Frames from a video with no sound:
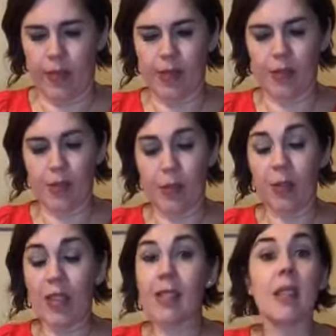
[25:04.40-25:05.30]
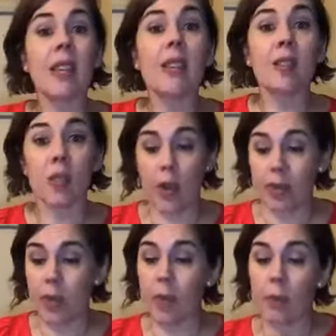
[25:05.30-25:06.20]
These are these are
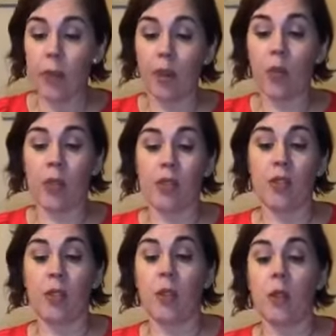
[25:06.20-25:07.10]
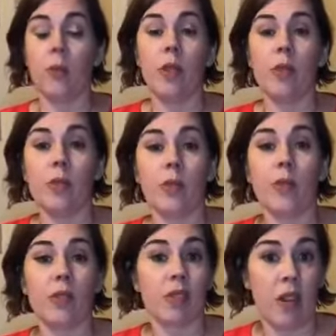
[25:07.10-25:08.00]
great. They make bigger ones too that can be used
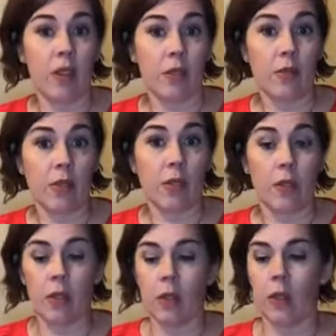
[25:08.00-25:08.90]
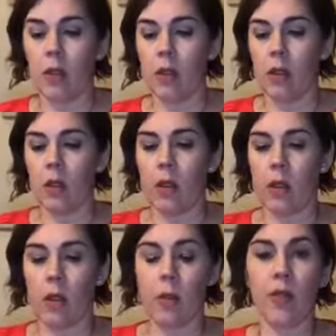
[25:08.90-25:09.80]
for scarves.
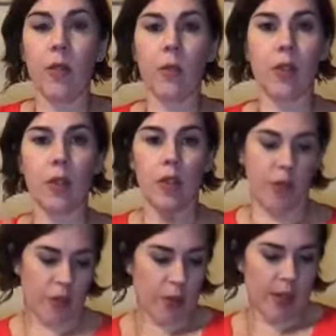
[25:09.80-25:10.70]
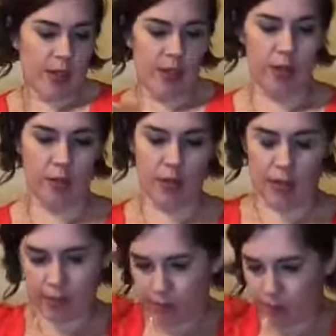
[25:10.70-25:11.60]
If you need to, like,